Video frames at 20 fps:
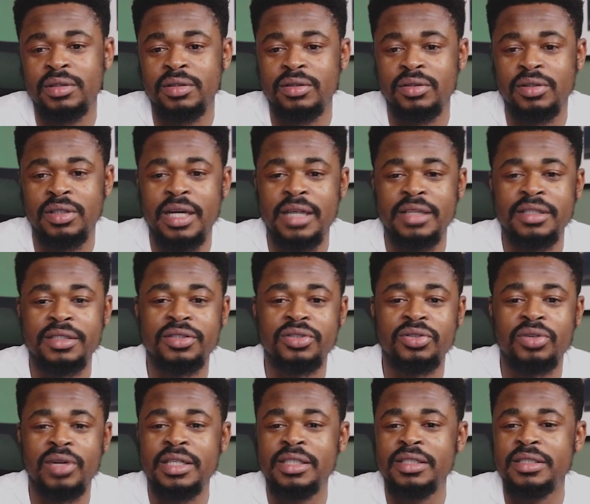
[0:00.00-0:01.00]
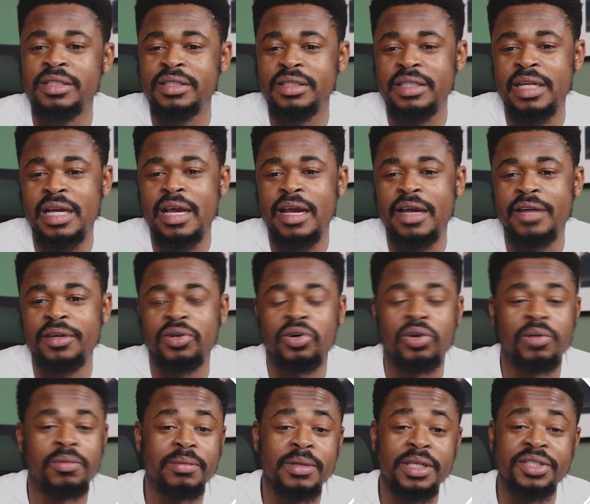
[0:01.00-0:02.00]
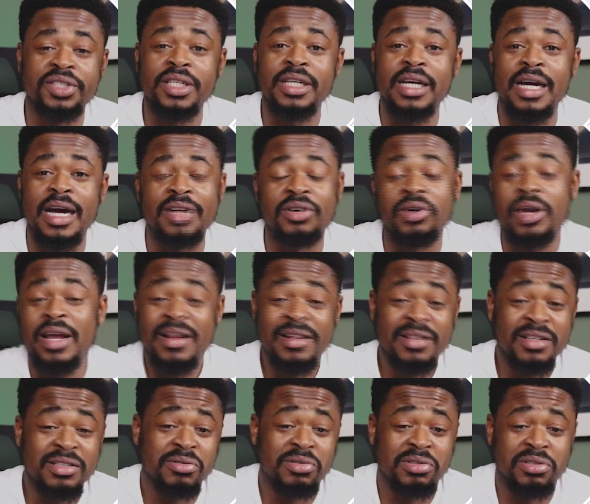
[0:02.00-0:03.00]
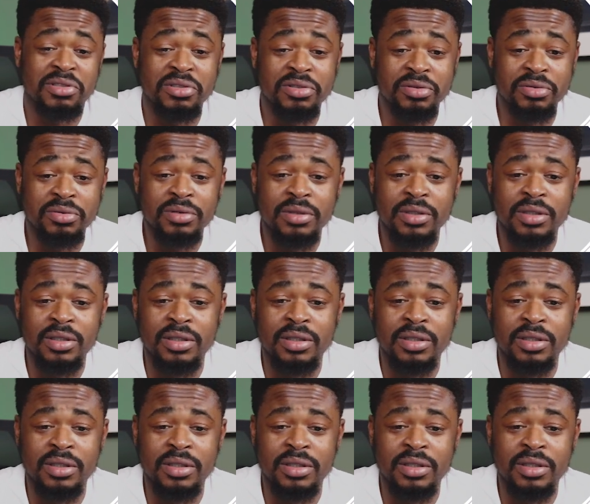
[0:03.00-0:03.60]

you can add this to any design, your complimentary card, or anything you want to do.